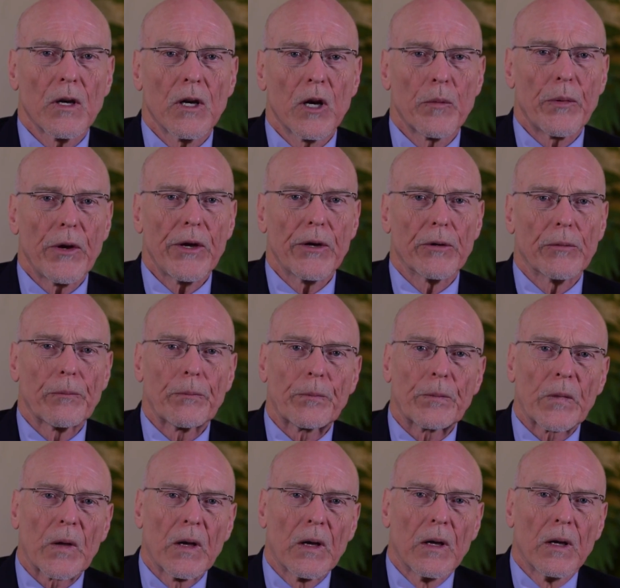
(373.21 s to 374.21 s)
Appeal.
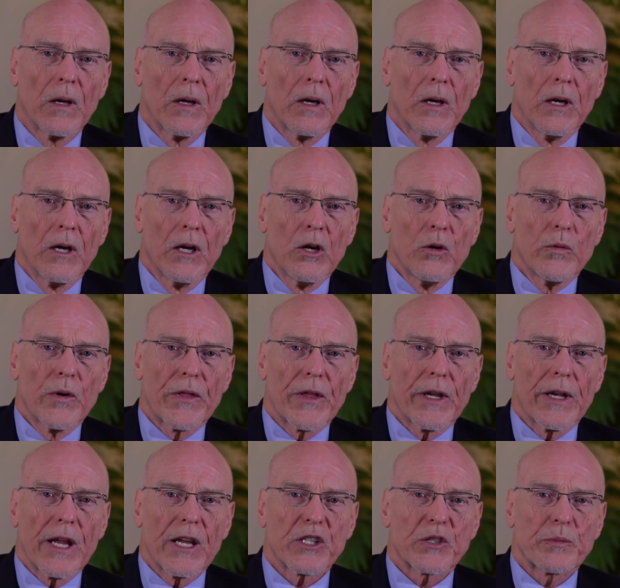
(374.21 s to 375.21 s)

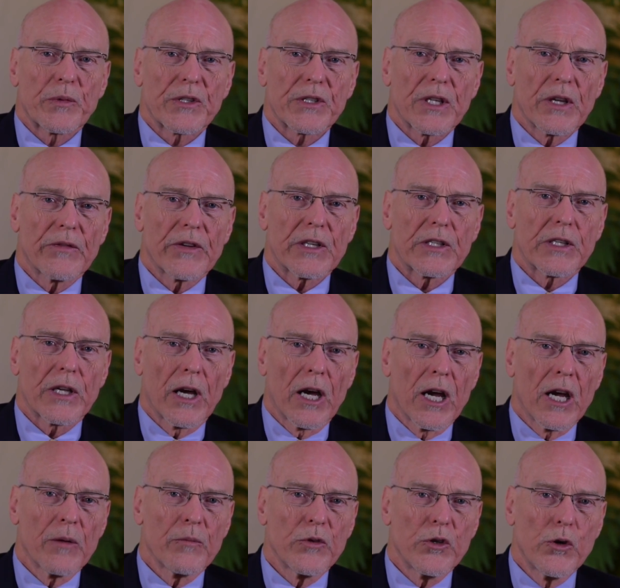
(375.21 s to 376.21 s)
Within a specific
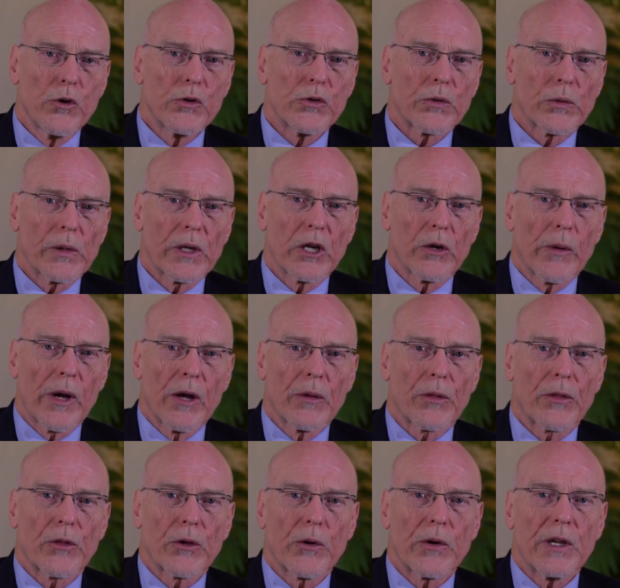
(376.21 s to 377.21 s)
time, usually
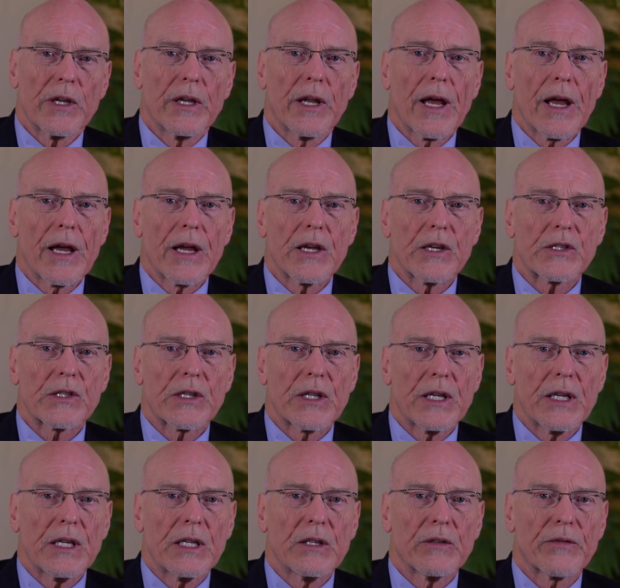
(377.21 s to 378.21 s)
around 30 days,
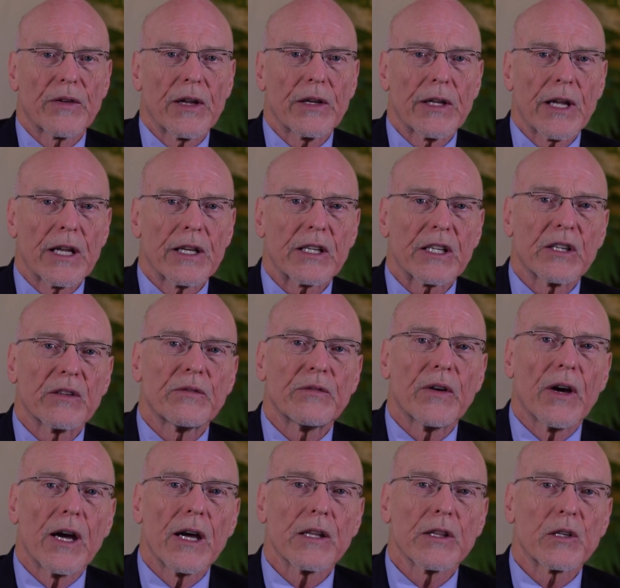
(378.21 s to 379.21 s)
the defendant can
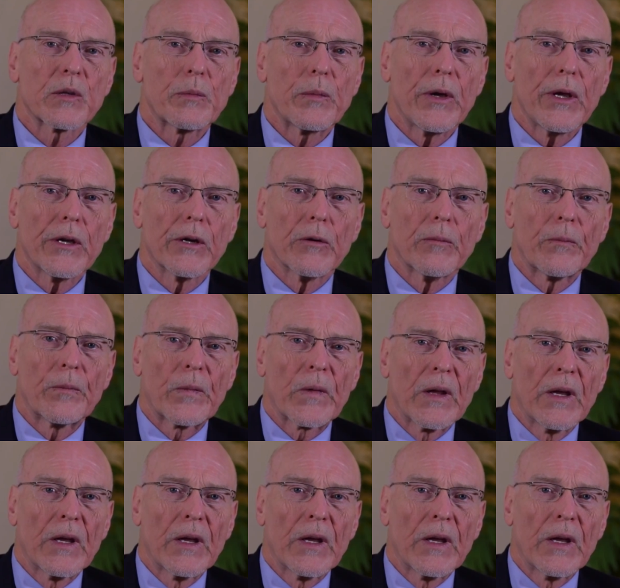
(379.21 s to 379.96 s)
file an appeal.